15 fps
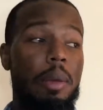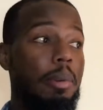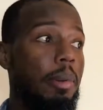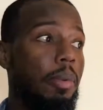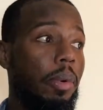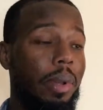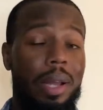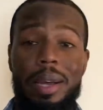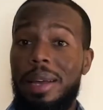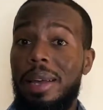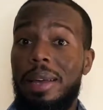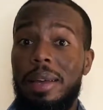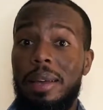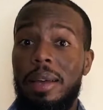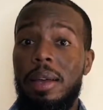People were like,
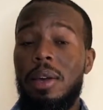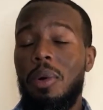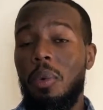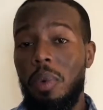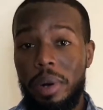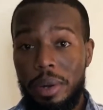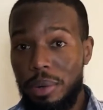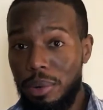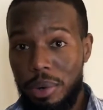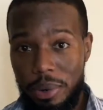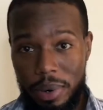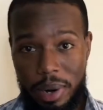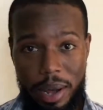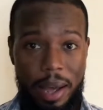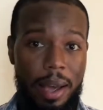hey, what are you
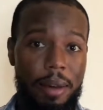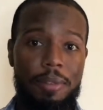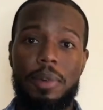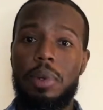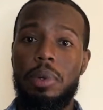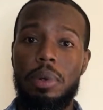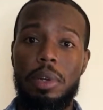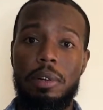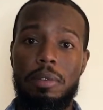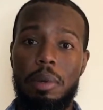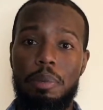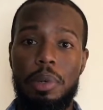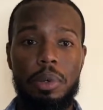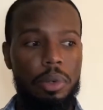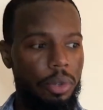doing after you leave the
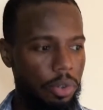pool?